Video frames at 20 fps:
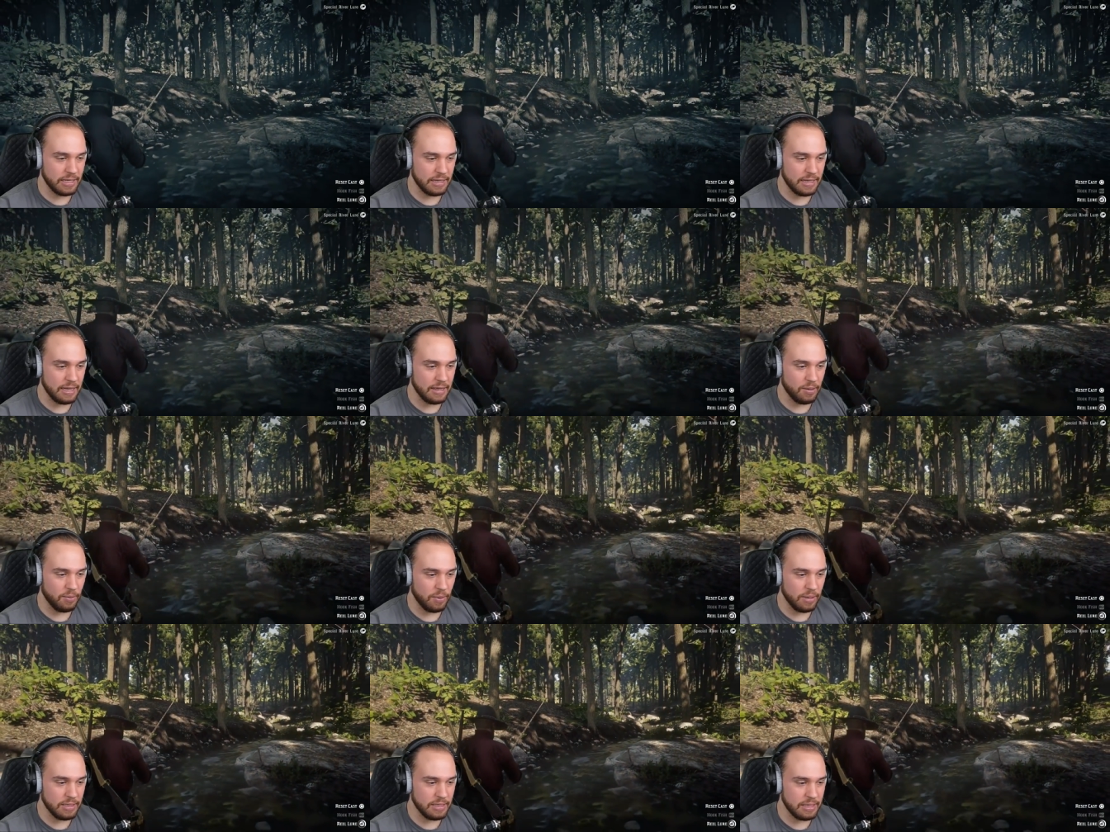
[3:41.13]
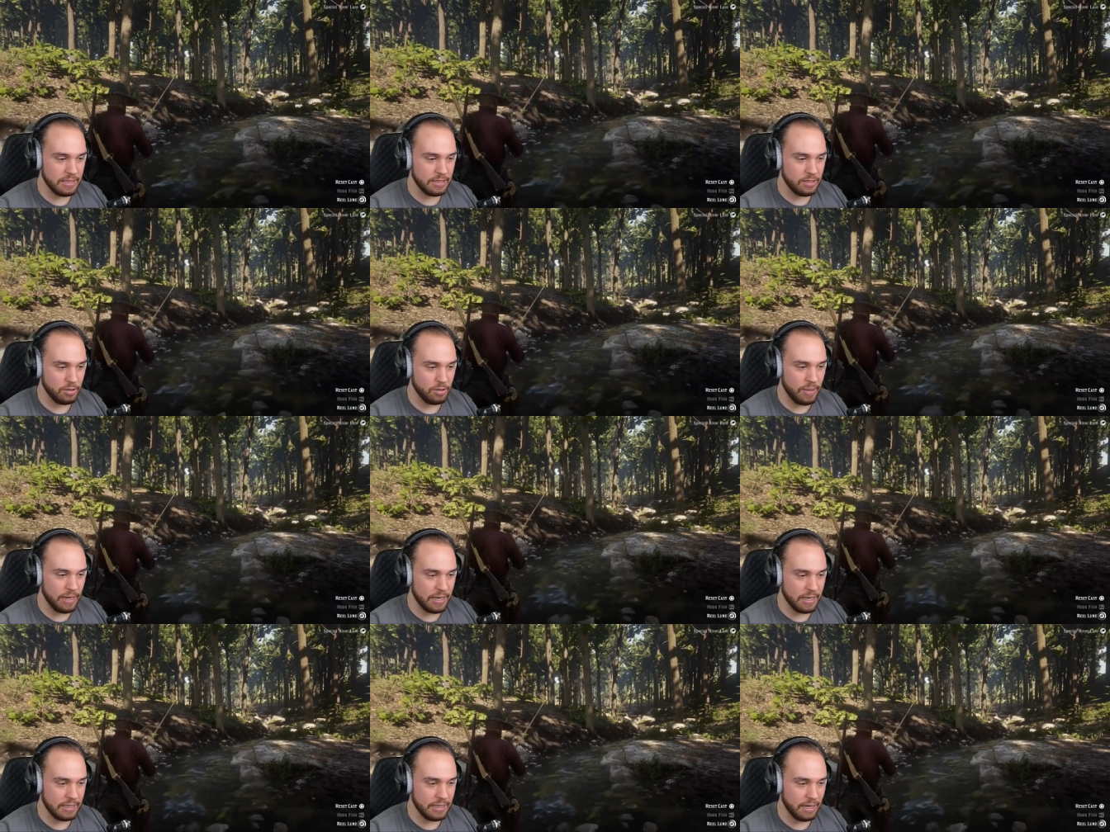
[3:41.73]
And then the ones that do
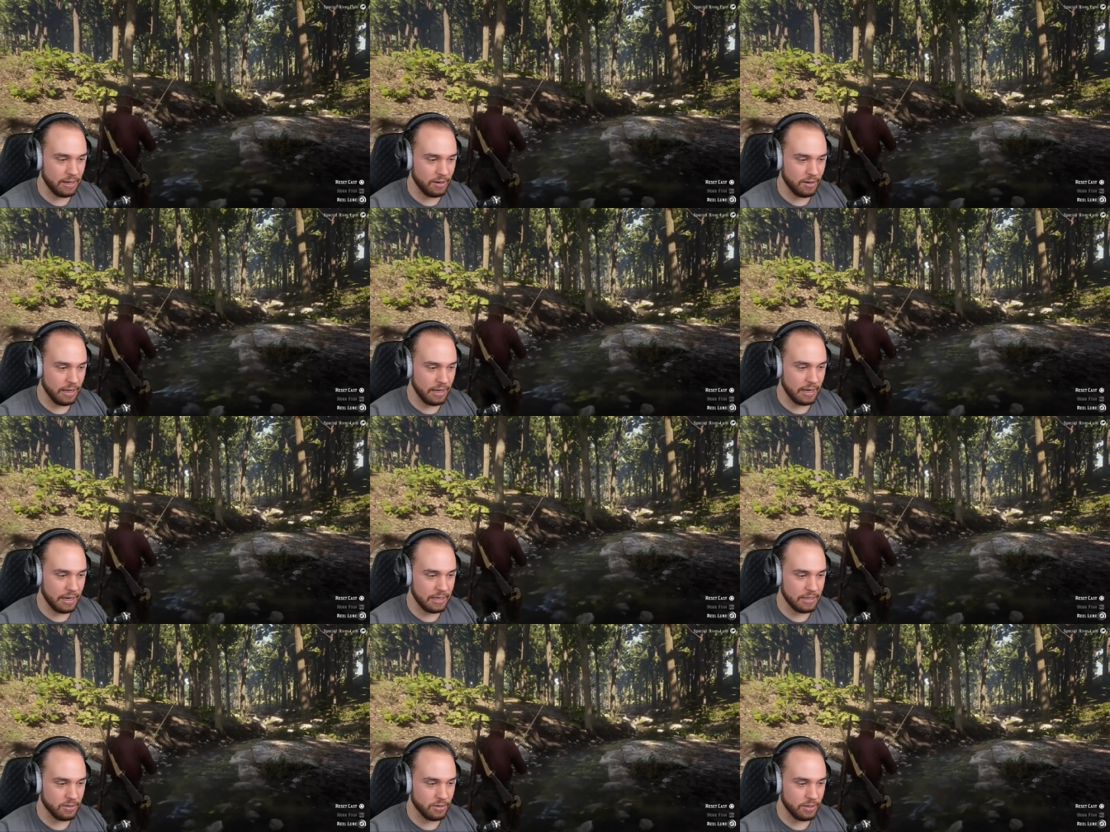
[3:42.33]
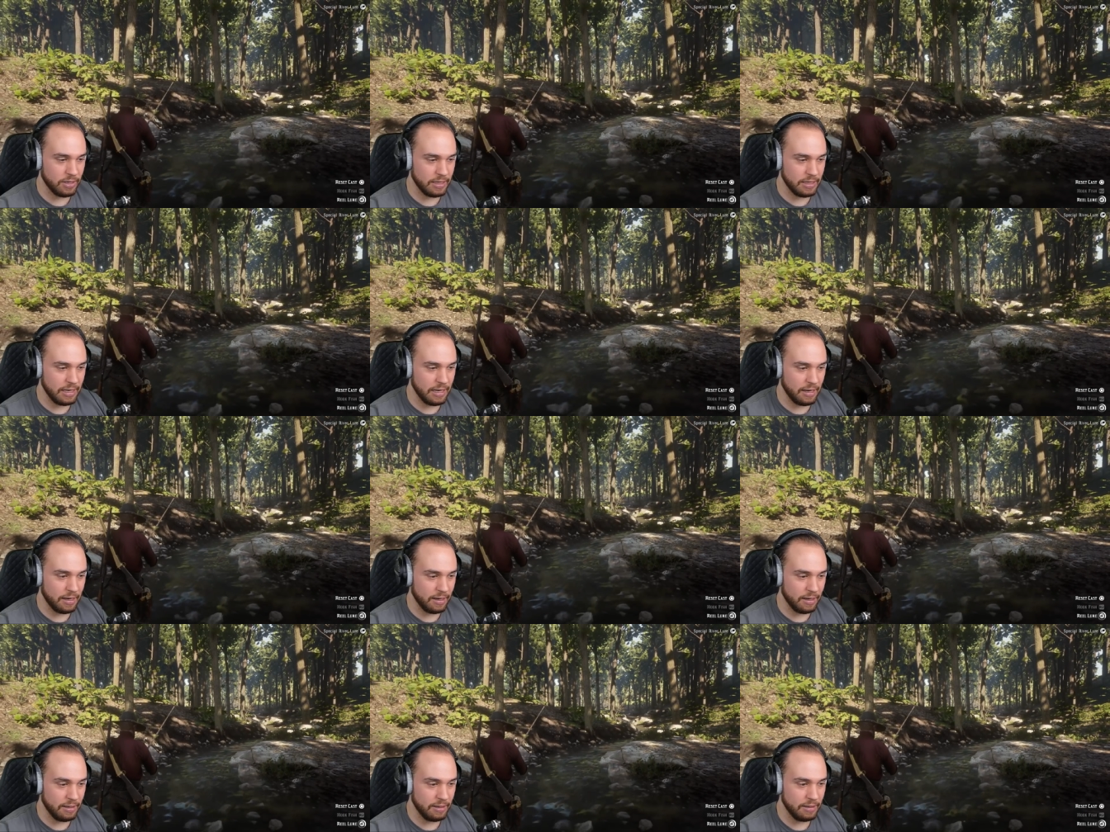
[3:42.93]
make it down are that guy's already
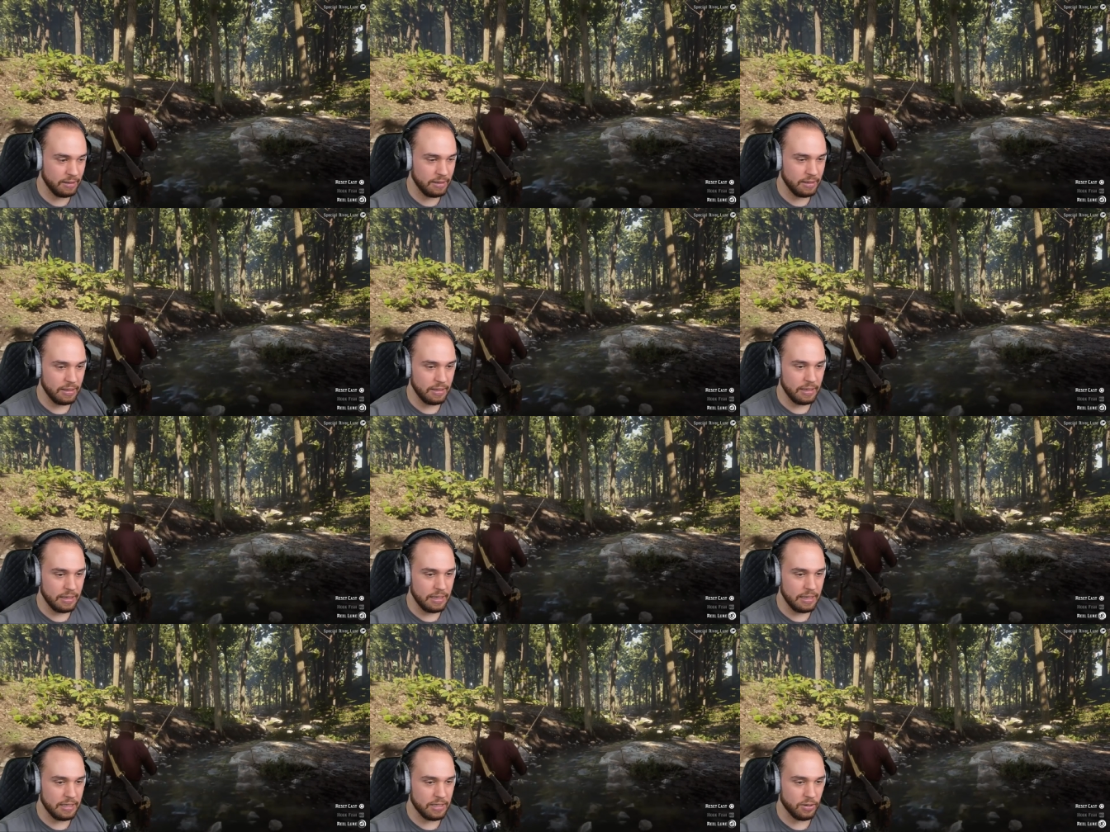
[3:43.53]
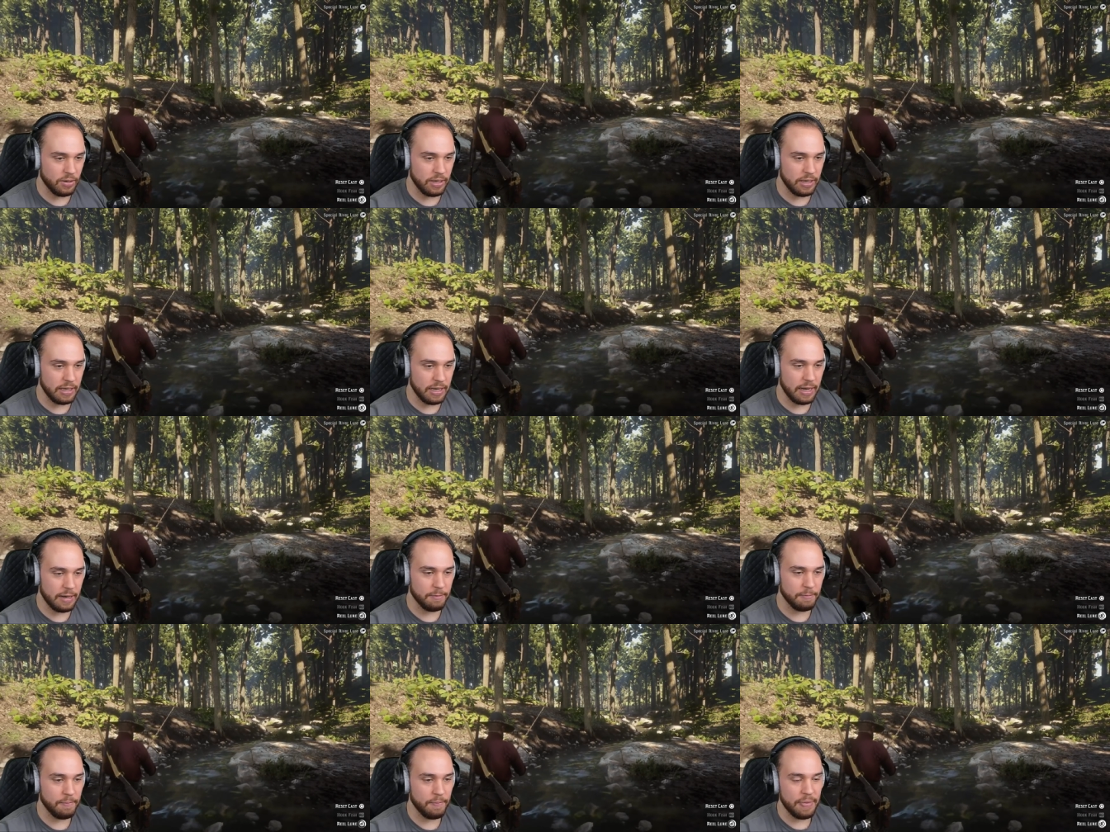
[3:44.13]
dead, huh? He's already dead.